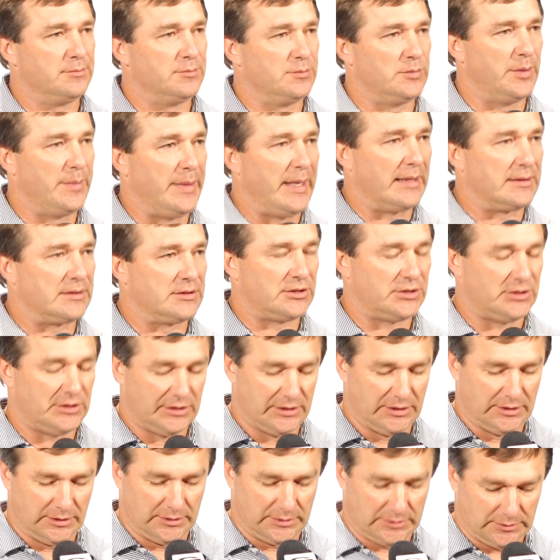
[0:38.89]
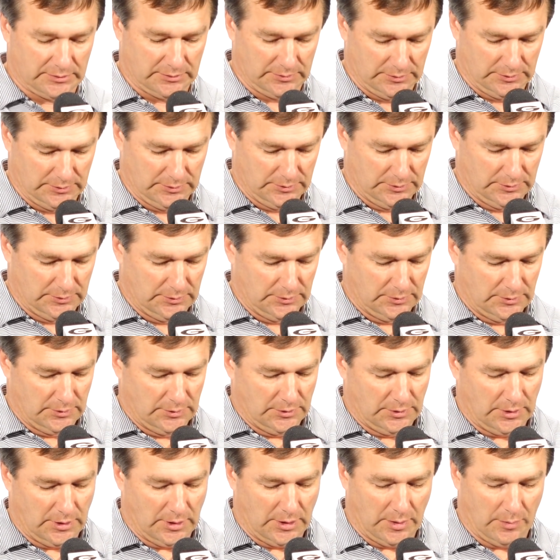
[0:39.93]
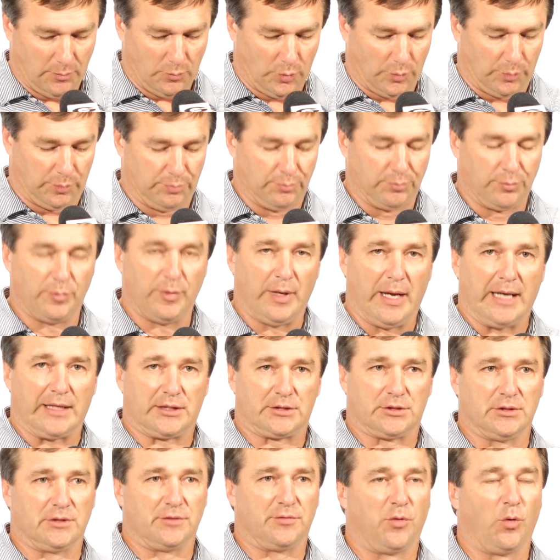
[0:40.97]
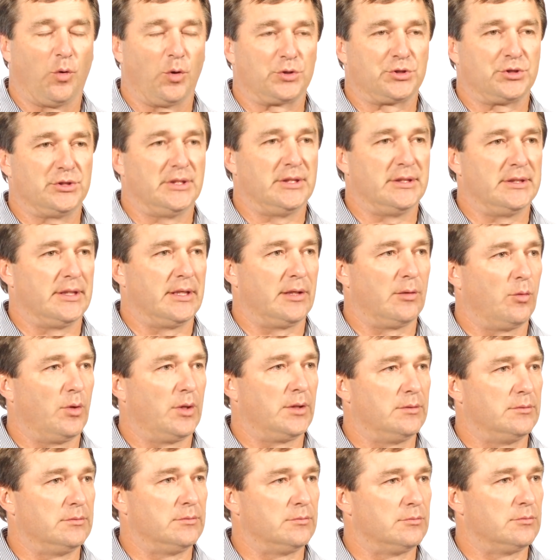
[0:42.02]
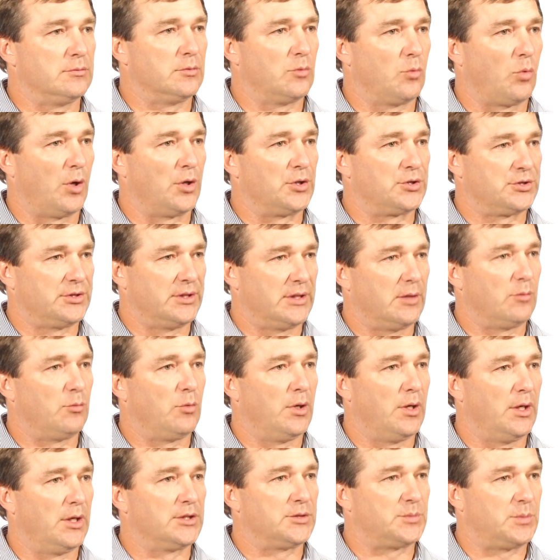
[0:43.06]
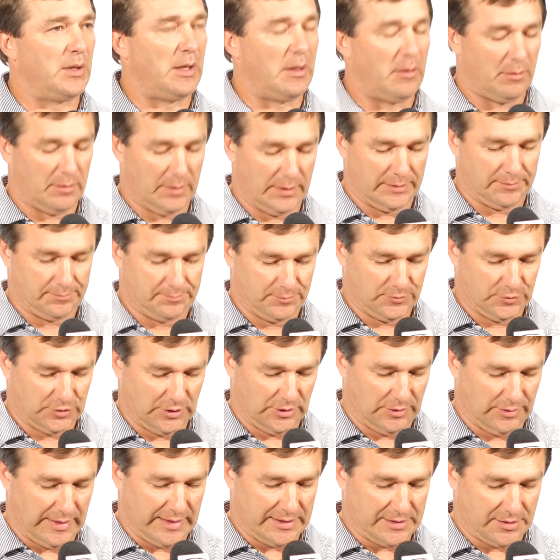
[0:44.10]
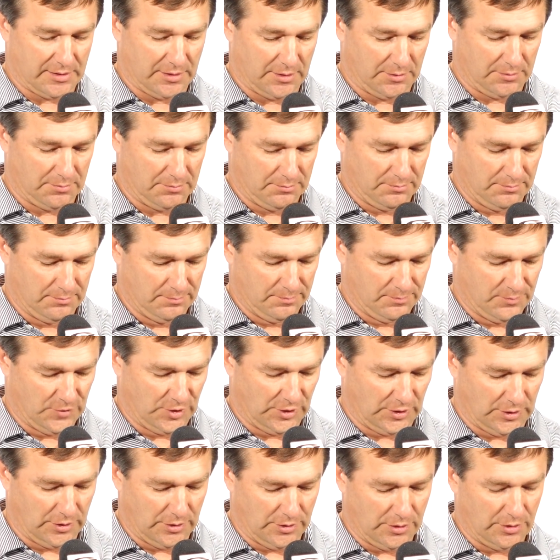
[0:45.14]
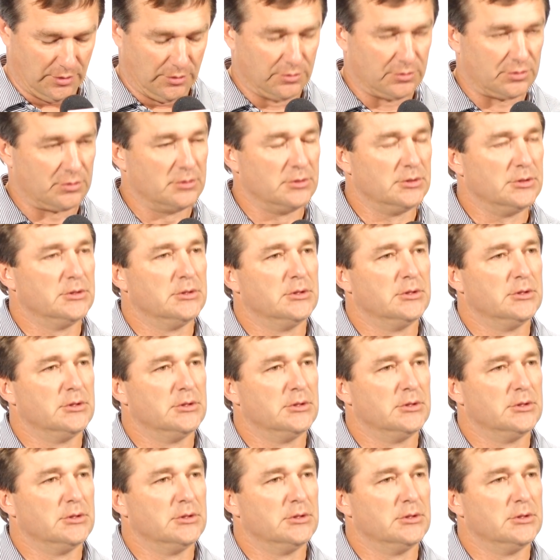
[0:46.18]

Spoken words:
He'll be back this year. And we're actually fortunate it wasn't worse than it was, probably. So that's the good news.